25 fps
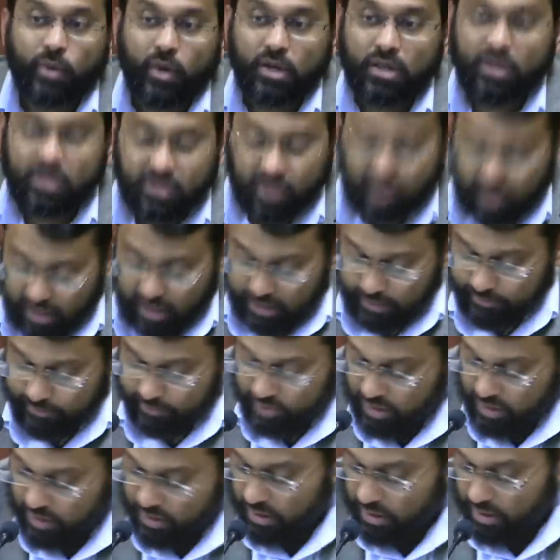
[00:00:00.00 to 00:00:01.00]
a time,
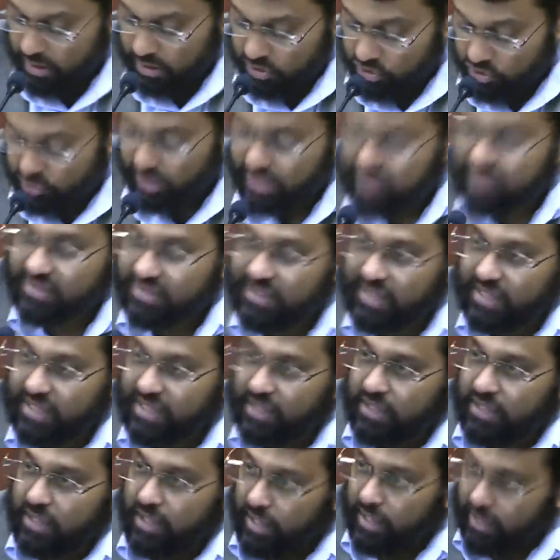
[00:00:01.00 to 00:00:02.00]

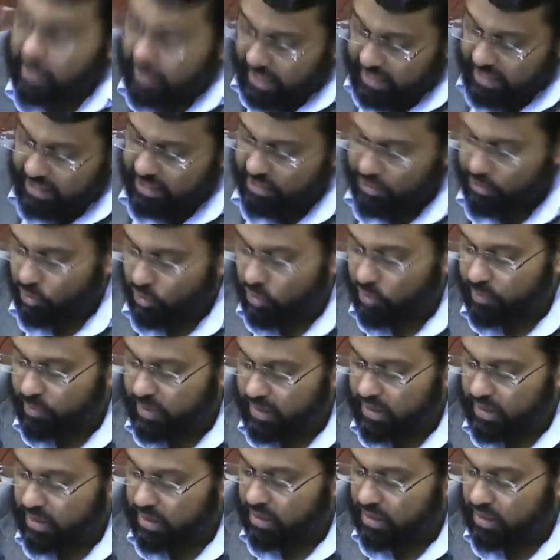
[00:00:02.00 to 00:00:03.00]
dressing like a
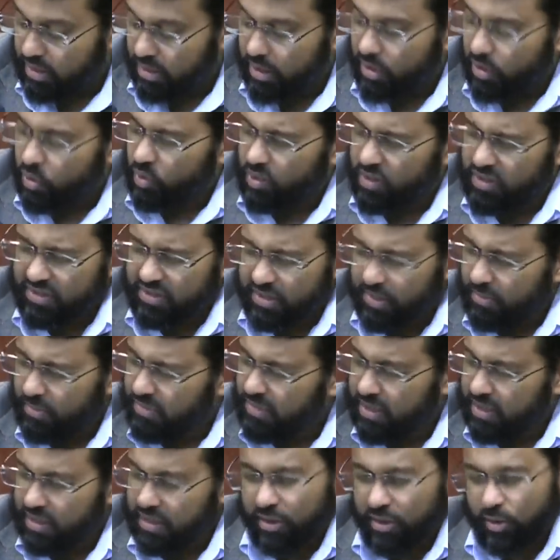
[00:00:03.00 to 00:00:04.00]
European was
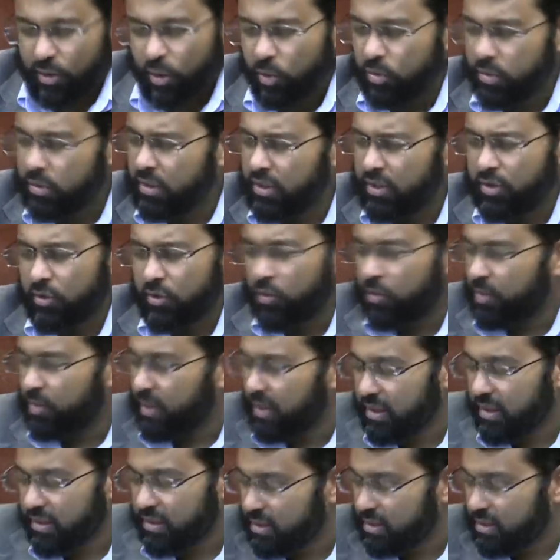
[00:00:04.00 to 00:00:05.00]
something that only Europeans